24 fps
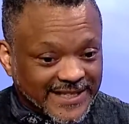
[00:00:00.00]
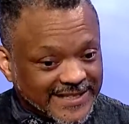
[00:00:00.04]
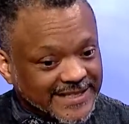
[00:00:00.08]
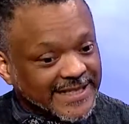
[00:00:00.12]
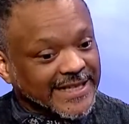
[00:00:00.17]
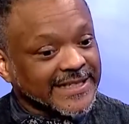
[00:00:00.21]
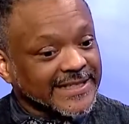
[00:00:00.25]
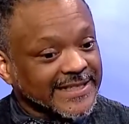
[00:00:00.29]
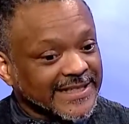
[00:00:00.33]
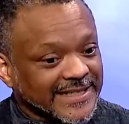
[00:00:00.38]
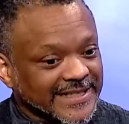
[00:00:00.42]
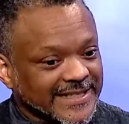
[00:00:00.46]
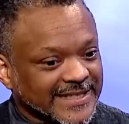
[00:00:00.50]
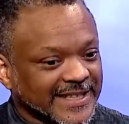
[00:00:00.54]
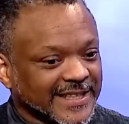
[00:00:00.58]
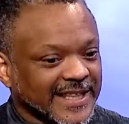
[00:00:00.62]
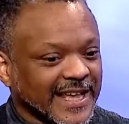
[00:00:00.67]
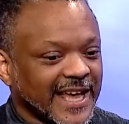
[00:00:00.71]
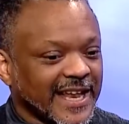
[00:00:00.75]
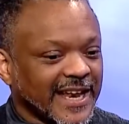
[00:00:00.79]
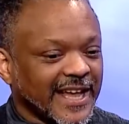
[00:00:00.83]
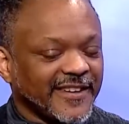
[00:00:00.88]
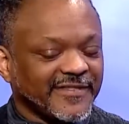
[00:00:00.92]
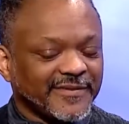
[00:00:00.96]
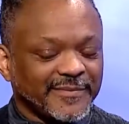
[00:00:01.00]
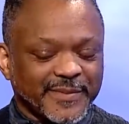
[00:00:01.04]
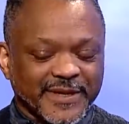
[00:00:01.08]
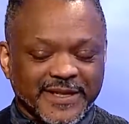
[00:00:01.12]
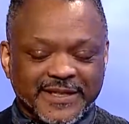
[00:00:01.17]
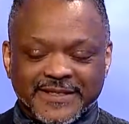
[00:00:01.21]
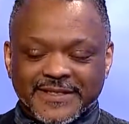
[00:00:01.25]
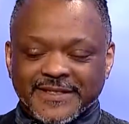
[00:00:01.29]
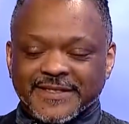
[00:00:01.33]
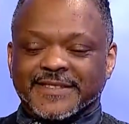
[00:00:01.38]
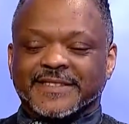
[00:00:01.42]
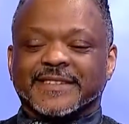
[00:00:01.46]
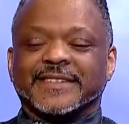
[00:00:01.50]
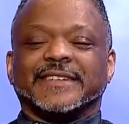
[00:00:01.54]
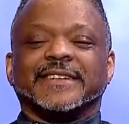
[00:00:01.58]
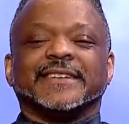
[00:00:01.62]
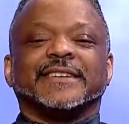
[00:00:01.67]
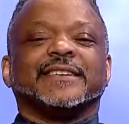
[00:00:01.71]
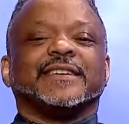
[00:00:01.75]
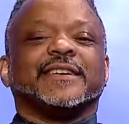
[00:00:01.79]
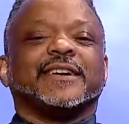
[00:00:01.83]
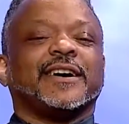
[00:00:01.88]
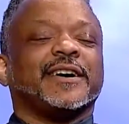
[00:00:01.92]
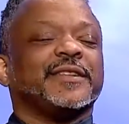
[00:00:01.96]
attest to that. I've been
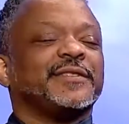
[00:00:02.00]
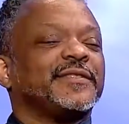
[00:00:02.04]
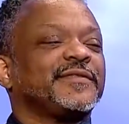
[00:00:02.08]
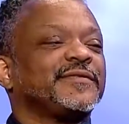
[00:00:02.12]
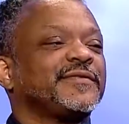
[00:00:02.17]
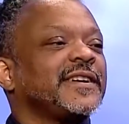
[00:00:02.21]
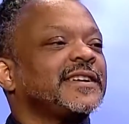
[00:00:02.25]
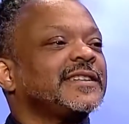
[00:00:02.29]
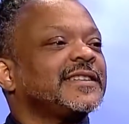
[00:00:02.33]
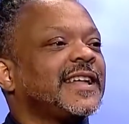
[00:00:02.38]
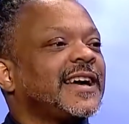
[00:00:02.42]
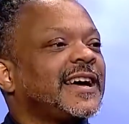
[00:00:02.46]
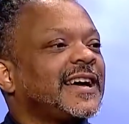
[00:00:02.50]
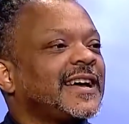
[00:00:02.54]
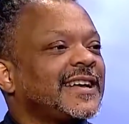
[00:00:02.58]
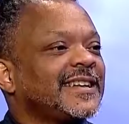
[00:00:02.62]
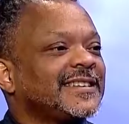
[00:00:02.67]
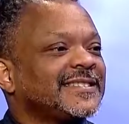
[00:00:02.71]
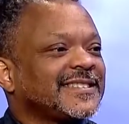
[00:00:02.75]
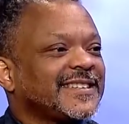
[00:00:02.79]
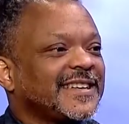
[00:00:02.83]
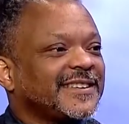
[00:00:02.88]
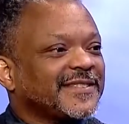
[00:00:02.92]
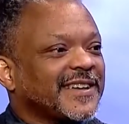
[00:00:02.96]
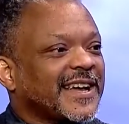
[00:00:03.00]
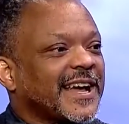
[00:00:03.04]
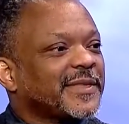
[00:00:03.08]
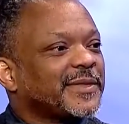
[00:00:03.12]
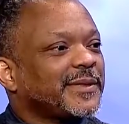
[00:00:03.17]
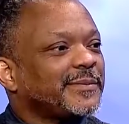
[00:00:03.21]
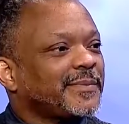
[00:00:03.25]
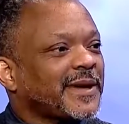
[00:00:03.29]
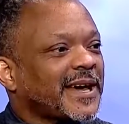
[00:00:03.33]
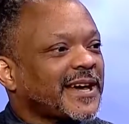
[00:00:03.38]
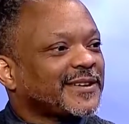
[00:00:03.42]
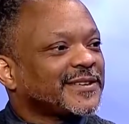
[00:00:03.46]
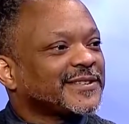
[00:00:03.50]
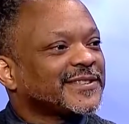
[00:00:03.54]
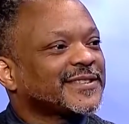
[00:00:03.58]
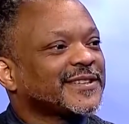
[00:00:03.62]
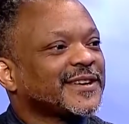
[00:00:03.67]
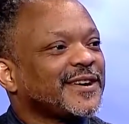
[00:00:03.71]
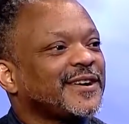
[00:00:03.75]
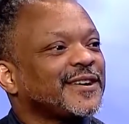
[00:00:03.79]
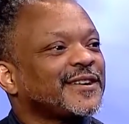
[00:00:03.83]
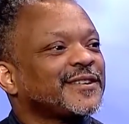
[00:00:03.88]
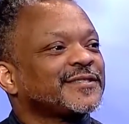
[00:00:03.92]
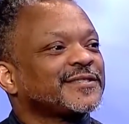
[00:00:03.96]
on the front lines and I've got the battle
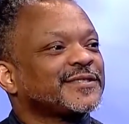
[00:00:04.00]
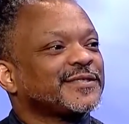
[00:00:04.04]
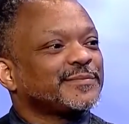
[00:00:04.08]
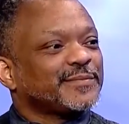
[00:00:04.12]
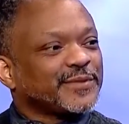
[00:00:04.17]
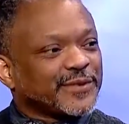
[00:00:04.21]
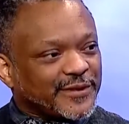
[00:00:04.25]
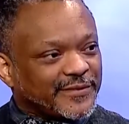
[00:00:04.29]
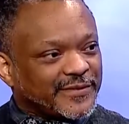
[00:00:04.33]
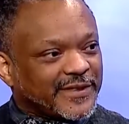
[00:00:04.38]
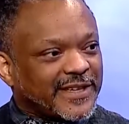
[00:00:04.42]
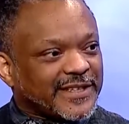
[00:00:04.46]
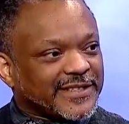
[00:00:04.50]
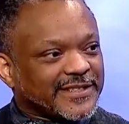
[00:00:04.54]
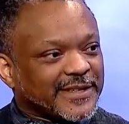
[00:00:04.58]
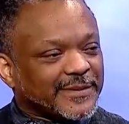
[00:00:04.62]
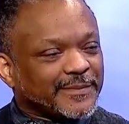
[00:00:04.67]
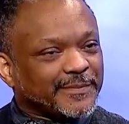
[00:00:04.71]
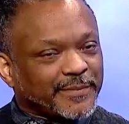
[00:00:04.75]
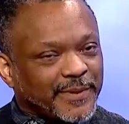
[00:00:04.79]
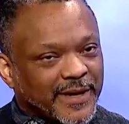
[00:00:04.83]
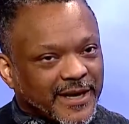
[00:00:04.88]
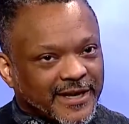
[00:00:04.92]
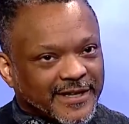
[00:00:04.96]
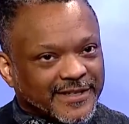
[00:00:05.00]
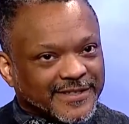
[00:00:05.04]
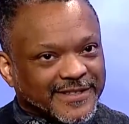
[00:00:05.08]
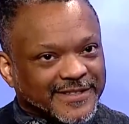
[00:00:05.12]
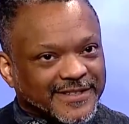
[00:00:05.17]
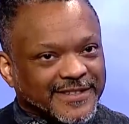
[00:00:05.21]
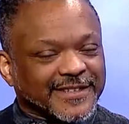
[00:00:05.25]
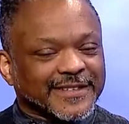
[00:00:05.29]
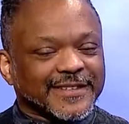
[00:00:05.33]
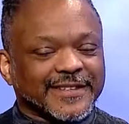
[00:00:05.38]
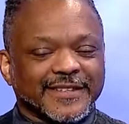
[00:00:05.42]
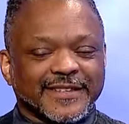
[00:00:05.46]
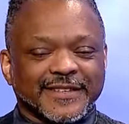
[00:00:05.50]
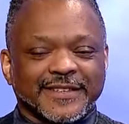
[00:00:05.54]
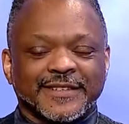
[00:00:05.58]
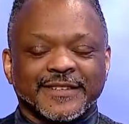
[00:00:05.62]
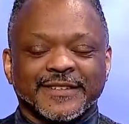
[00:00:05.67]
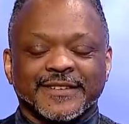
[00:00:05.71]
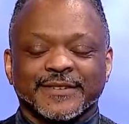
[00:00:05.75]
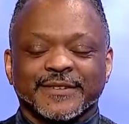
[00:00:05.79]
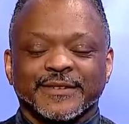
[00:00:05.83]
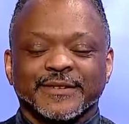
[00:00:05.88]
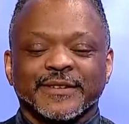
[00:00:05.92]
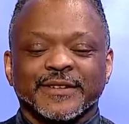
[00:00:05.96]
scars to prove it. But
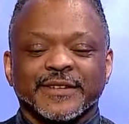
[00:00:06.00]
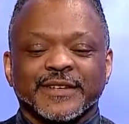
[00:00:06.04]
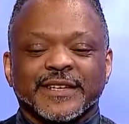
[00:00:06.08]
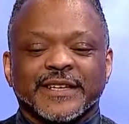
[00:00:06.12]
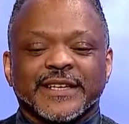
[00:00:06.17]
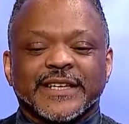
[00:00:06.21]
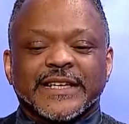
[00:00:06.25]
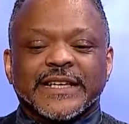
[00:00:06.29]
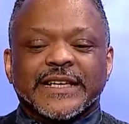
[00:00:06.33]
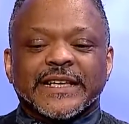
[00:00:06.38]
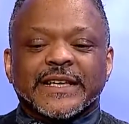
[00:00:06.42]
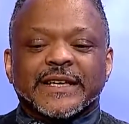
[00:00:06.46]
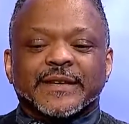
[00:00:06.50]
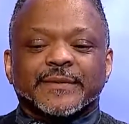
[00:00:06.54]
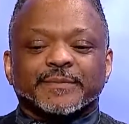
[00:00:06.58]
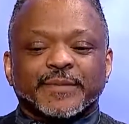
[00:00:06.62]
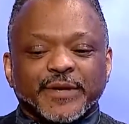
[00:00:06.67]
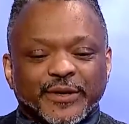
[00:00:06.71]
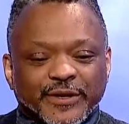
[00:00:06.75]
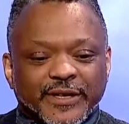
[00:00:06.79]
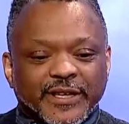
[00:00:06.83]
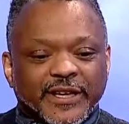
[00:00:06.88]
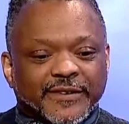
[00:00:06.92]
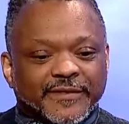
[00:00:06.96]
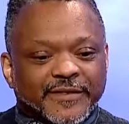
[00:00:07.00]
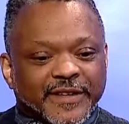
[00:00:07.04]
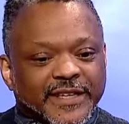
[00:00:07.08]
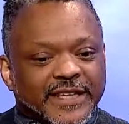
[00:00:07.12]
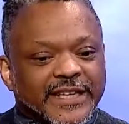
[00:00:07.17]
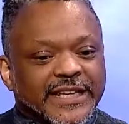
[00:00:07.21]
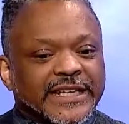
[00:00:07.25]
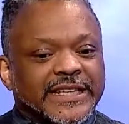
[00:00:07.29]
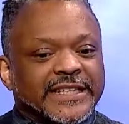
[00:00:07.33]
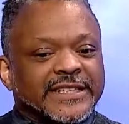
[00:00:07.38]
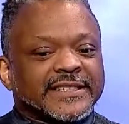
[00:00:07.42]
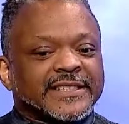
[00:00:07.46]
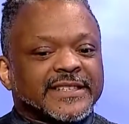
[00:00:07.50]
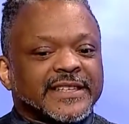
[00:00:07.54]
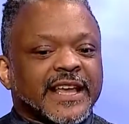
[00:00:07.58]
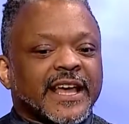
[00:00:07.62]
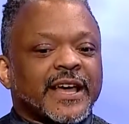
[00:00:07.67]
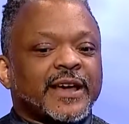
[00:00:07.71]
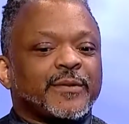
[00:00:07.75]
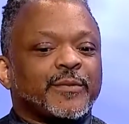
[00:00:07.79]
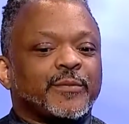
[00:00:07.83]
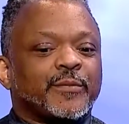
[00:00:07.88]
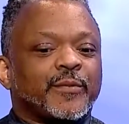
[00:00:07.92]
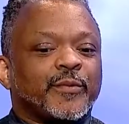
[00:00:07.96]
the beauty of it is
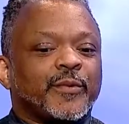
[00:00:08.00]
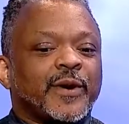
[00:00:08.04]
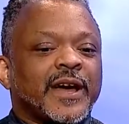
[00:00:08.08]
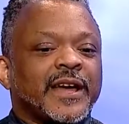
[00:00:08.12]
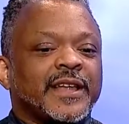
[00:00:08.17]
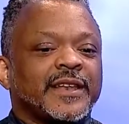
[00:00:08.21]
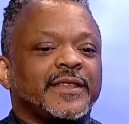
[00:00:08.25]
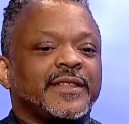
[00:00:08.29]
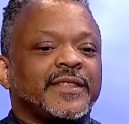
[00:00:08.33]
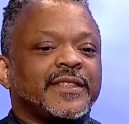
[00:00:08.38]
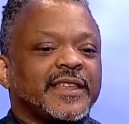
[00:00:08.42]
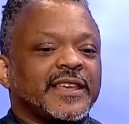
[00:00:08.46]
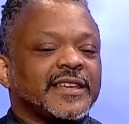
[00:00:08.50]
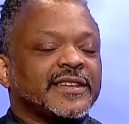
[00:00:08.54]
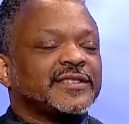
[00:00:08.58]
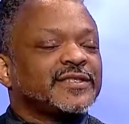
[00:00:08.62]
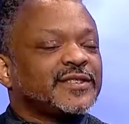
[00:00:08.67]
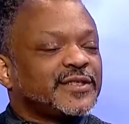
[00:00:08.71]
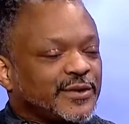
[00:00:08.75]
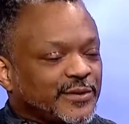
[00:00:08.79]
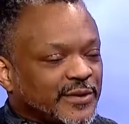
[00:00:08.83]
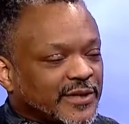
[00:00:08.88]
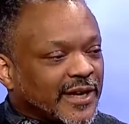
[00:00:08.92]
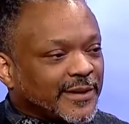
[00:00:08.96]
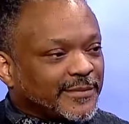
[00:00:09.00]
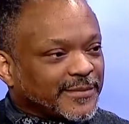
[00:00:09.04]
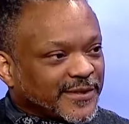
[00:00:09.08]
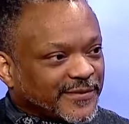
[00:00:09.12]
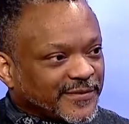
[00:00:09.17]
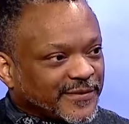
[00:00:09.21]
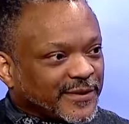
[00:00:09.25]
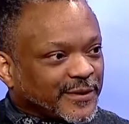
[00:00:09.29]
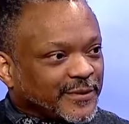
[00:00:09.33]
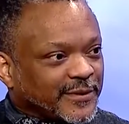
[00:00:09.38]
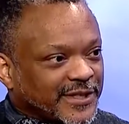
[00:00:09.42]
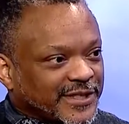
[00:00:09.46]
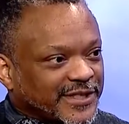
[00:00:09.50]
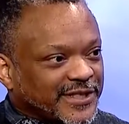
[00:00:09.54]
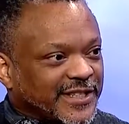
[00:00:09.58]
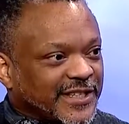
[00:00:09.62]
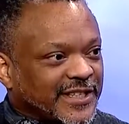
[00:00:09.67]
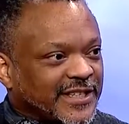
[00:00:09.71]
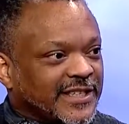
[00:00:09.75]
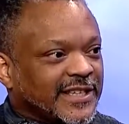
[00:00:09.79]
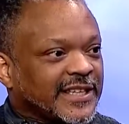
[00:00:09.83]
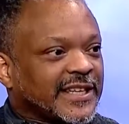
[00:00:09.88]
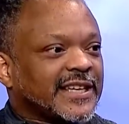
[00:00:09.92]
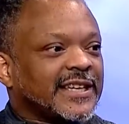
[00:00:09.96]
that when things do come to
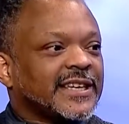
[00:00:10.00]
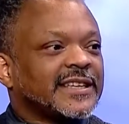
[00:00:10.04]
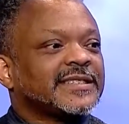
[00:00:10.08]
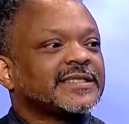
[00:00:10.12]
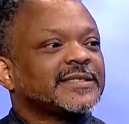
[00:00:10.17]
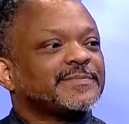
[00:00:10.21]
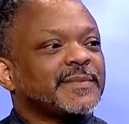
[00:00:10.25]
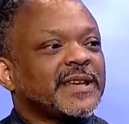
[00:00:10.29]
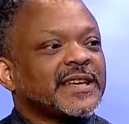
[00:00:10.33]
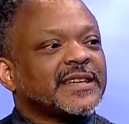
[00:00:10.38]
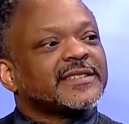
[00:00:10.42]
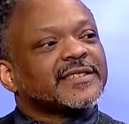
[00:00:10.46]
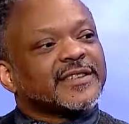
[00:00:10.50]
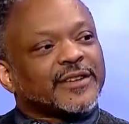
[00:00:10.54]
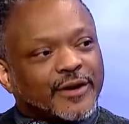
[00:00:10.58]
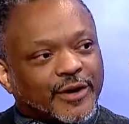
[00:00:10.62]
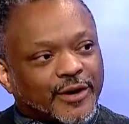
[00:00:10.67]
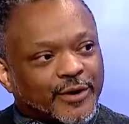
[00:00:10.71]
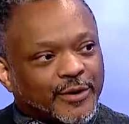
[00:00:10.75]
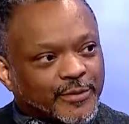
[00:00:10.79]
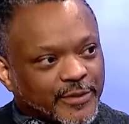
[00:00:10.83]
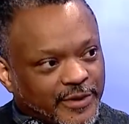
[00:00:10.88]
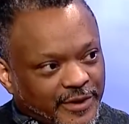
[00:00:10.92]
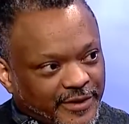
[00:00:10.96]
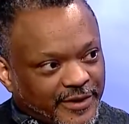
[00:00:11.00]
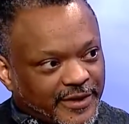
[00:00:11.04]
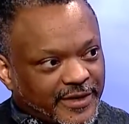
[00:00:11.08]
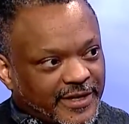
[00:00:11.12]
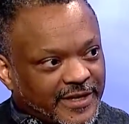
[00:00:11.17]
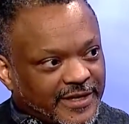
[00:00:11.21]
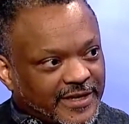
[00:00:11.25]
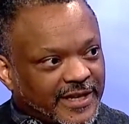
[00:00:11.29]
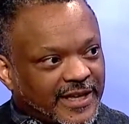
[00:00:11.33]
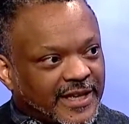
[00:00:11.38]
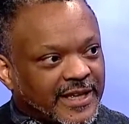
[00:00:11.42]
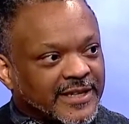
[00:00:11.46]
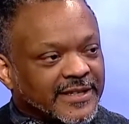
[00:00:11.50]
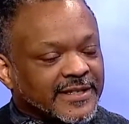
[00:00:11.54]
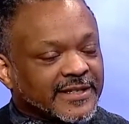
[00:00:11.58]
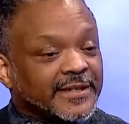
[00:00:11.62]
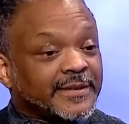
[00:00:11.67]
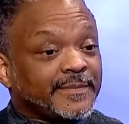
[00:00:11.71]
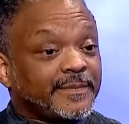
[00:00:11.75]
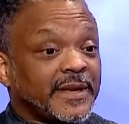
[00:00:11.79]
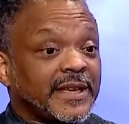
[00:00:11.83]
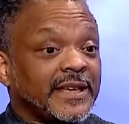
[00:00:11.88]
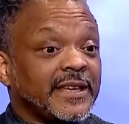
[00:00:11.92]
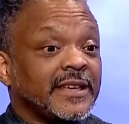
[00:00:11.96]
fruition, it makes it all worth it.
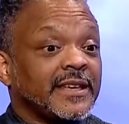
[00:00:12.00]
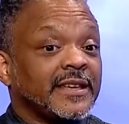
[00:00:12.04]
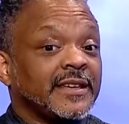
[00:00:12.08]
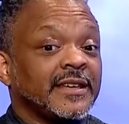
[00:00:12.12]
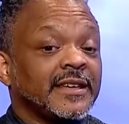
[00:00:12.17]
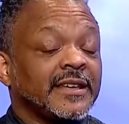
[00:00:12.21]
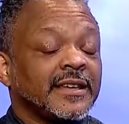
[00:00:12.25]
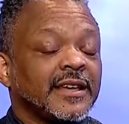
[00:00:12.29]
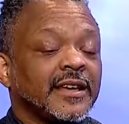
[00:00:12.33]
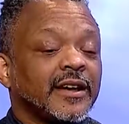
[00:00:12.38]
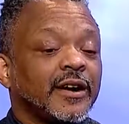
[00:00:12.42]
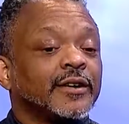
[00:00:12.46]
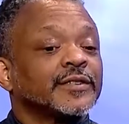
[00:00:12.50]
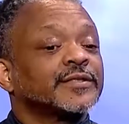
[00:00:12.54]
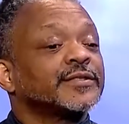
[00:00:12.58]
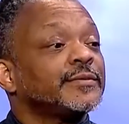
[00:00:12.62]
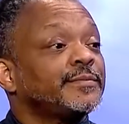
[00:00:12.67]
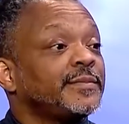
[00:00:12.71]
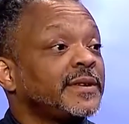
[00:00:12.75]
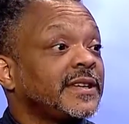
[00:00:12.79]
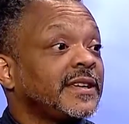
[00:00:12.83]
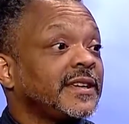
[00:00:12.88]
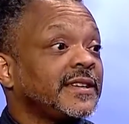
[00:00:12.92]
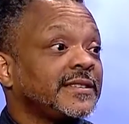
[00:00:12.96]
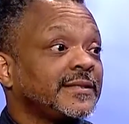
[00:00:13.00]
And also being